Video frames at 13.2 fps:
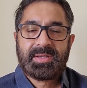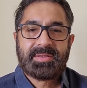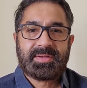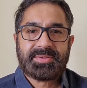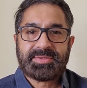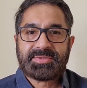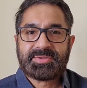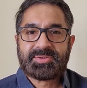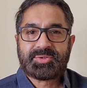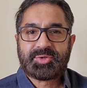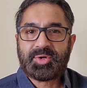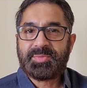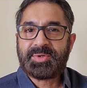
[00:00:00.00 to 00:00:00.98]
There is
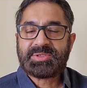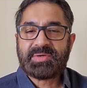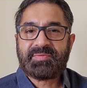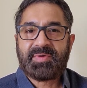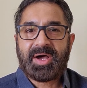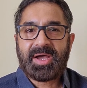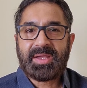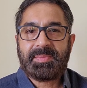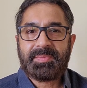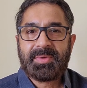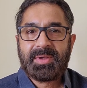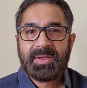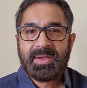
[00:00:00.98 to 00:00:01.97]
so much of
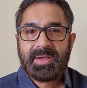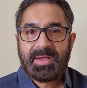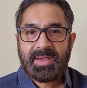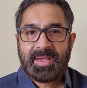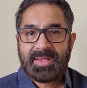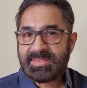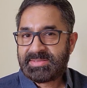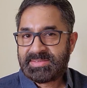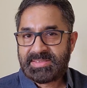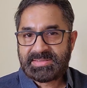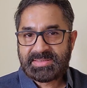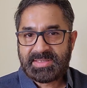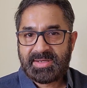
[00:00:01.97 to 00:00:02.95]
hype, is
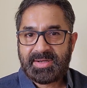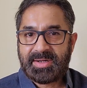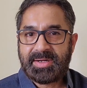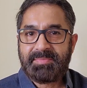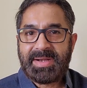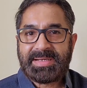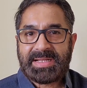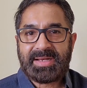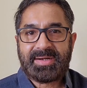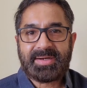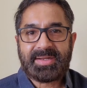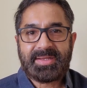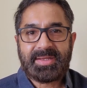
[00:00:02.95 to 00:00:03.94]
this herd
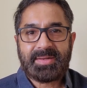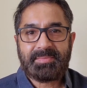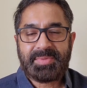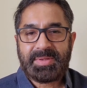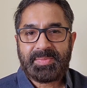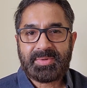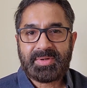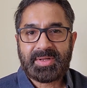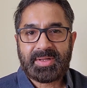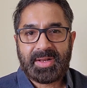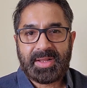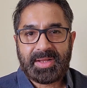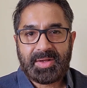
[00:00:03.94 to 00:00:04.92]
mentality, and people are
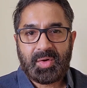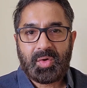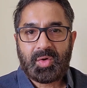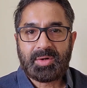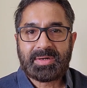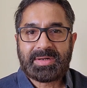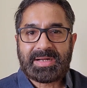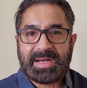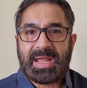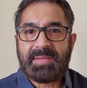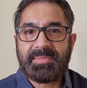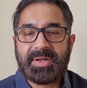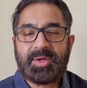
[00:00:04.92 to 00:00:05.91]
like all
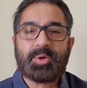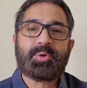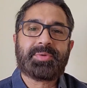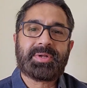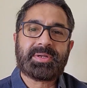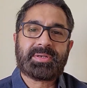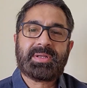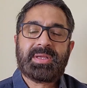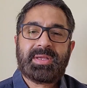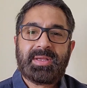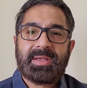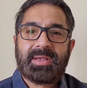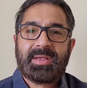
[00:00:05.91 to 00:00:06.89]
clamoring over it.
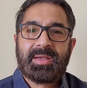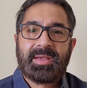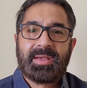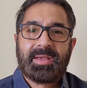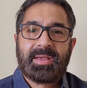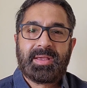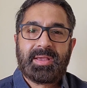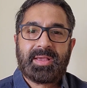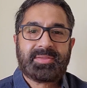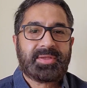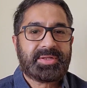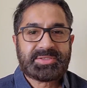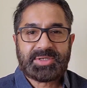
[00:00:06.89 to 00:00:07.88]

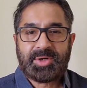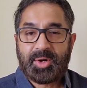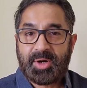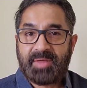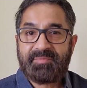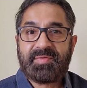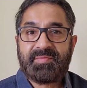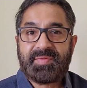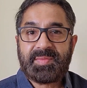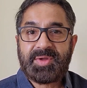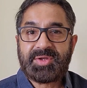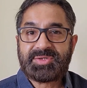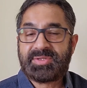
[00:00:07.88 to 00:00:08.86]
There is a lot of
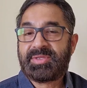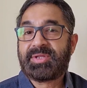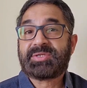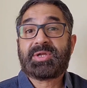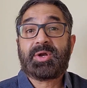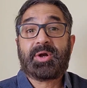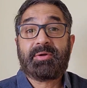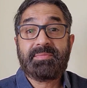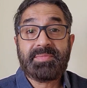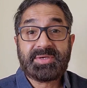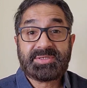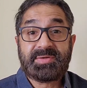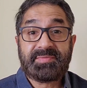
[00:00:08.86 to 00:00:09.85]
information, there is a lot of
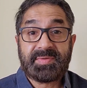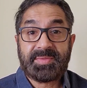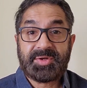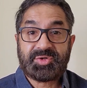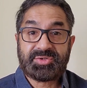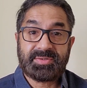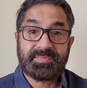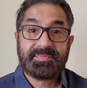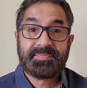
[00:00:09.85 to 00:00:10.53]
misinformation.